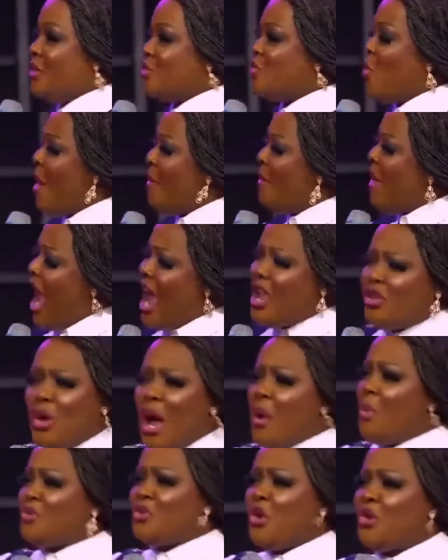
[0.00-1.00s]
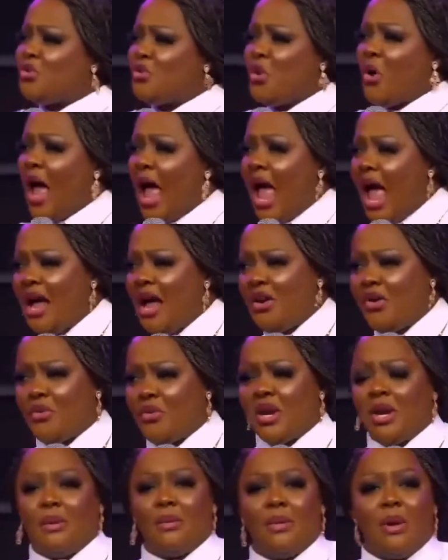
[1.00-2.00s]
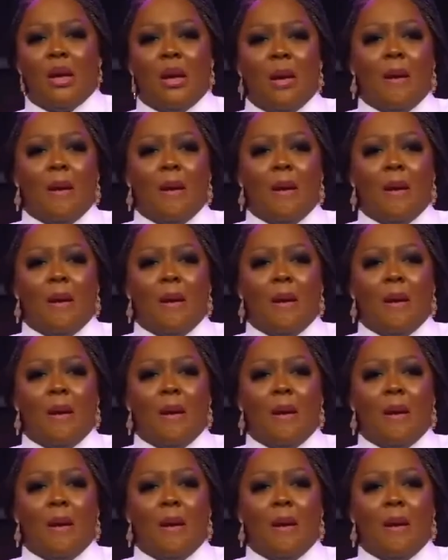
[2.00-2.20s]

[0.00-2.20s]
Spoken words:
So I was also angry.